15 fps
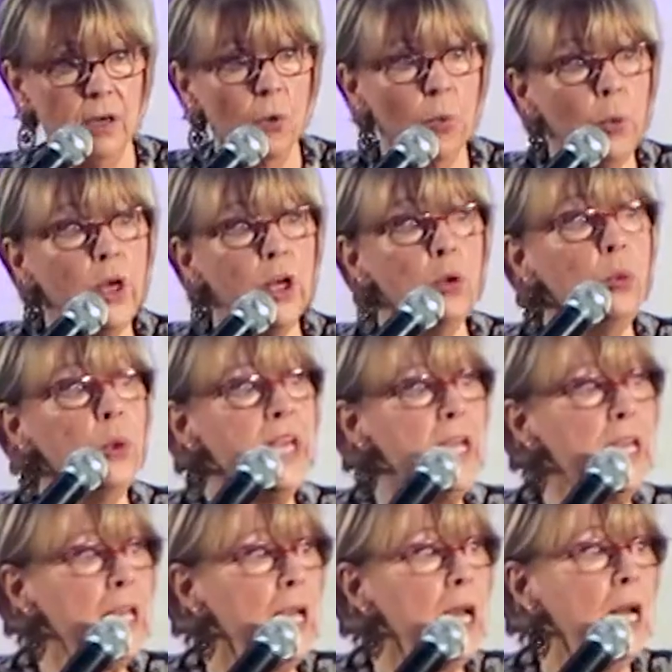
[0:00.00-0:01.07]
Will
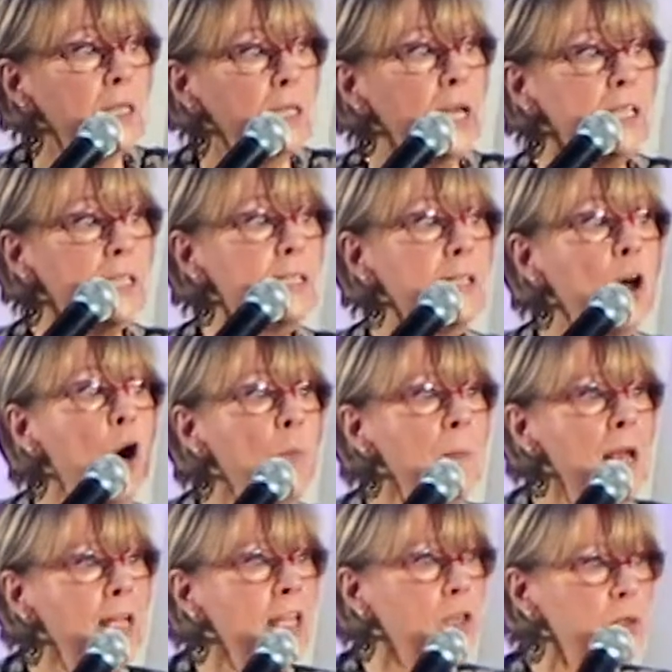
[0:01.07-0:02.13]
we, like so
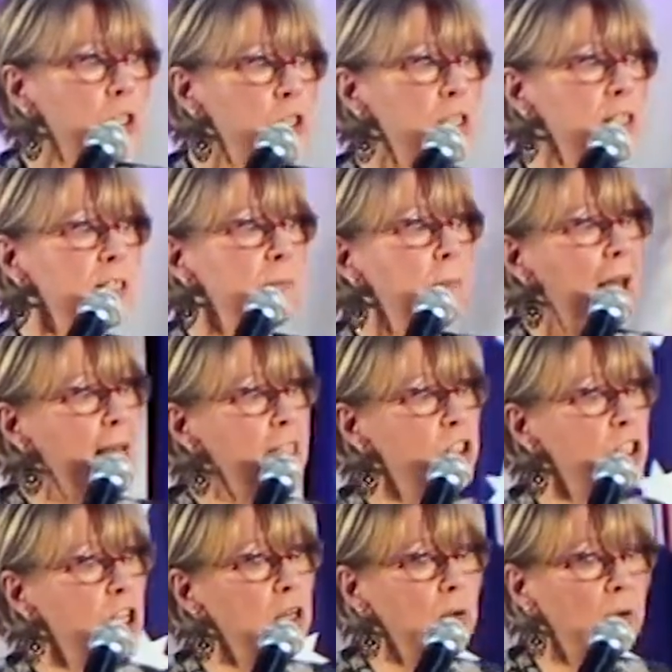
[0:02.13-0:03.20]
many Christians in past
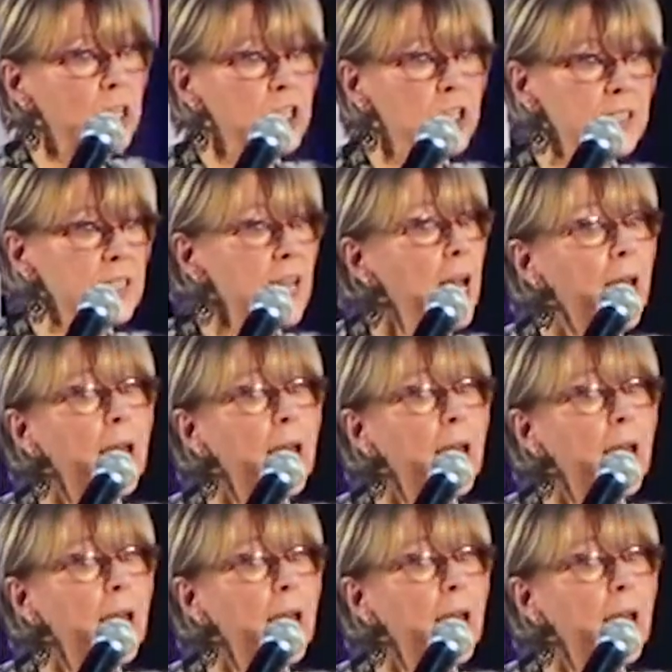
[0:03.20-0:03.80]
generations,